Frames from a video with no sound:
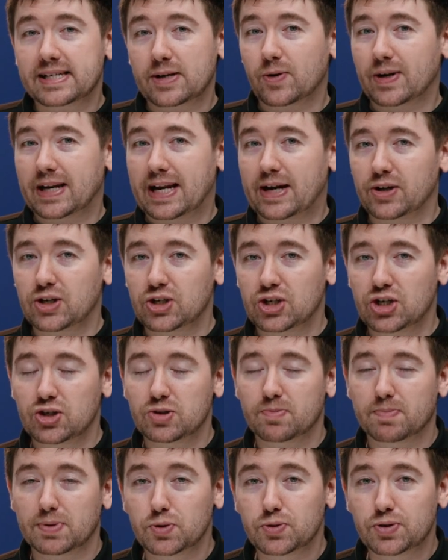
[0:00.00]
it will allow you to
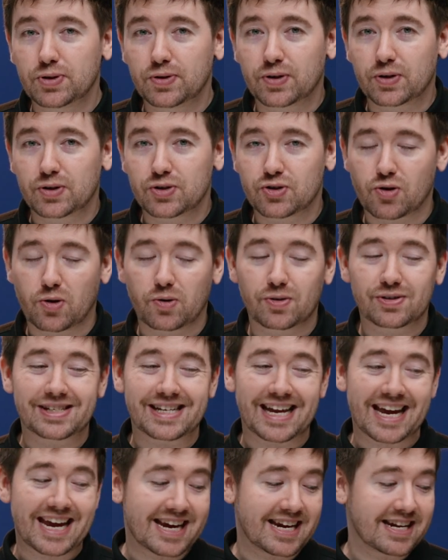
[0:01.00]
use Bluetooth controls
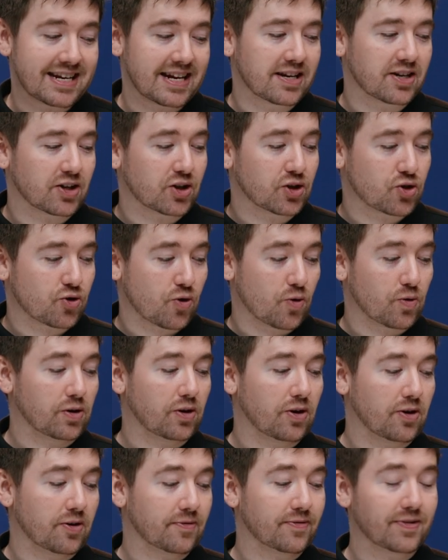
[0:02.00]
to aid in the control
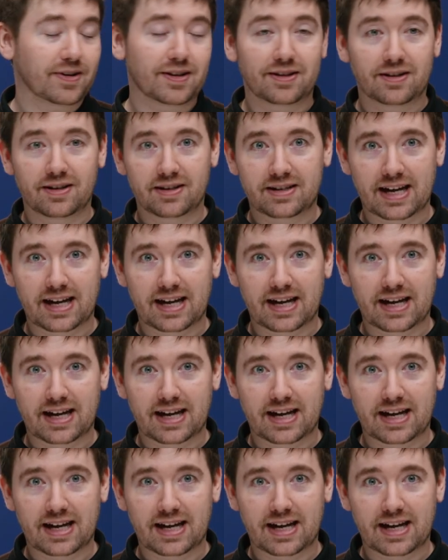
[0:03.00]
of the